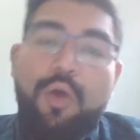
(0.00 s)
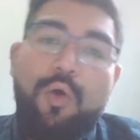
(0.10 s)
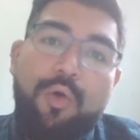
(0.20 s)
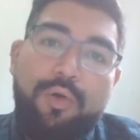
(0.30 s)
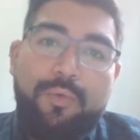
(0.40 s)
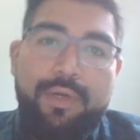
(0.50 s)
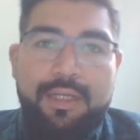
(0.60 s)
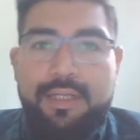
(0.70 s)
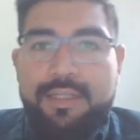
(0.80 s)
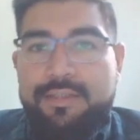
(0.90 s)
or when
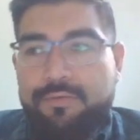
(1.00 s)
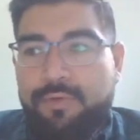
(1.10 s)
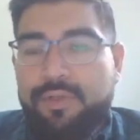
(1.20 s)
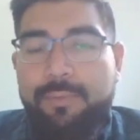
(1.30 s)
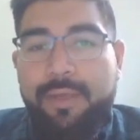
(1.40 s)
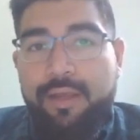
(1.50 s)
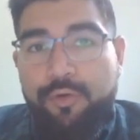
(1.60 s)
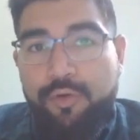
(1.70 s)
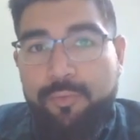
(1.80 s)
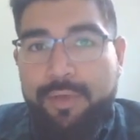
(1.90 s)
it is surrounded by a
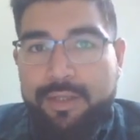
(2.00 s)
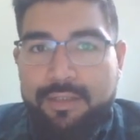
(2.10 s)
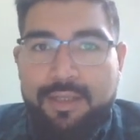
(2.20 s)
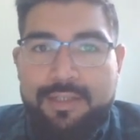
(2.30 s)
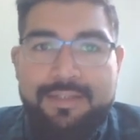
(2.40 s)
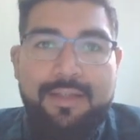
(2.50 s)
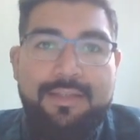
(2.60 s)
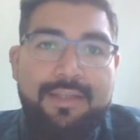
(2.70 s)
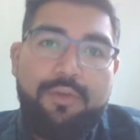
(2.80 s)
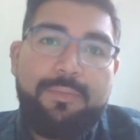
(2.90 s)
group but
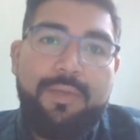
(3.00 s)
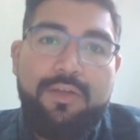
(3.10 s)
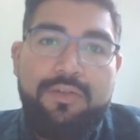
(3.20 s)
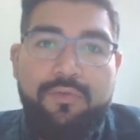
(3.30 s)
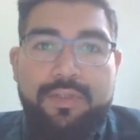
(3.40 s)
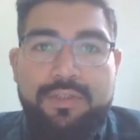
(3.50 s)
stands out because of a